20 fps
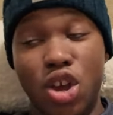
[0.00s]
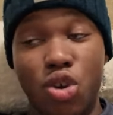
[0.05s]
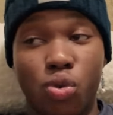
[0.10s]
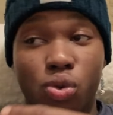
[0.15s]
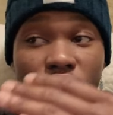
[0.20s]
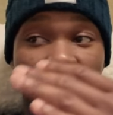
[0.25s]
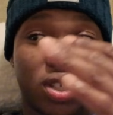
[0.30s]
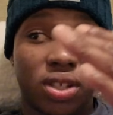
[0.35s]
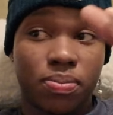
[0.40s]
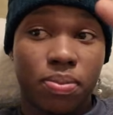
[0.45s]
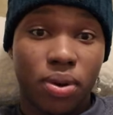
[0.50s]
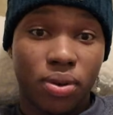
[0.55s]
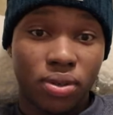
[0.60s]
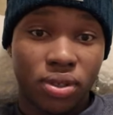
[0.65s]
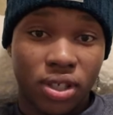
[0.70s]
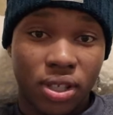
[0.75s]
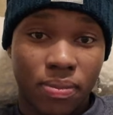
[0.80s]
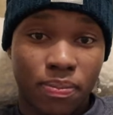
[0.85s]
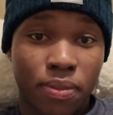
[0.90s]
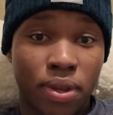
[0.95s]
What's
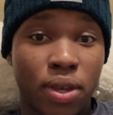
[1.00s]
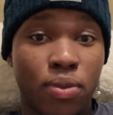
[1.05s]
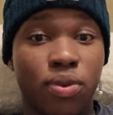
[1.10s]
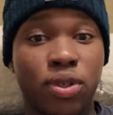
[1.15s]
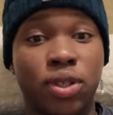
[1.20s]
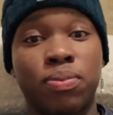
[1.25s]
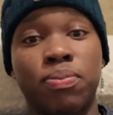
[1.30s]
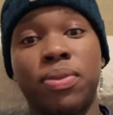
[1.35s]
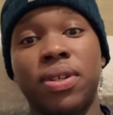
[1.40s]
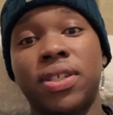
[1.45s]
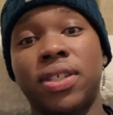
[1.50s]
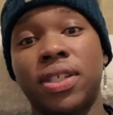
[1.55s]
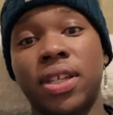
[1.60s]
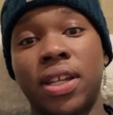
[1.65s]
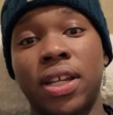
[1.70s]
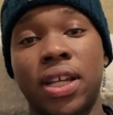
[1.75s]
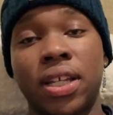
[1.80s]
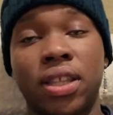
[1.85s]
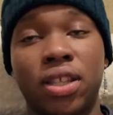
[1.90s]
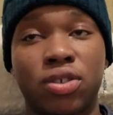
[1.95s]
supposed to be was me
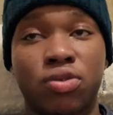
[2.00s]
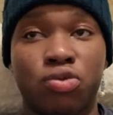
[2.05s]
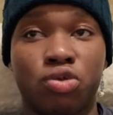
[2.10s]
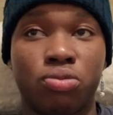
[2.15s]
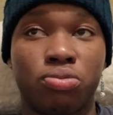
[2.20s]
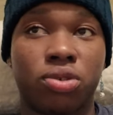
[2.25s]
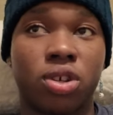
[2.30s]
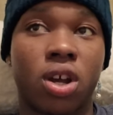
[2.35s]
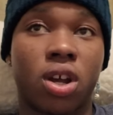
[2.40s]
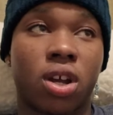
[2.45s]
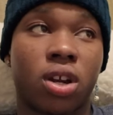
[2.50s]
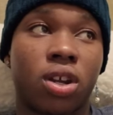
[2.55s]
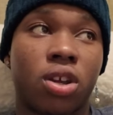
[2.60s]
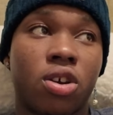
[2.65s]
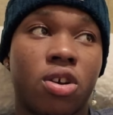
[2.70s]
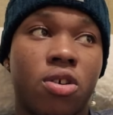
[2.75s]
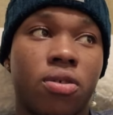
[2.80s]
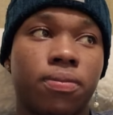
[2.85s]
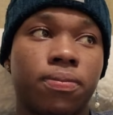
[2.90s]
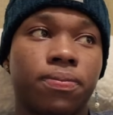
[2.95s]
sitting in this room talking to
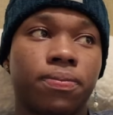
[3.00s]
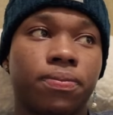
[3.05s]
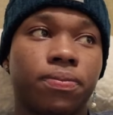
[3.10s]
y'all.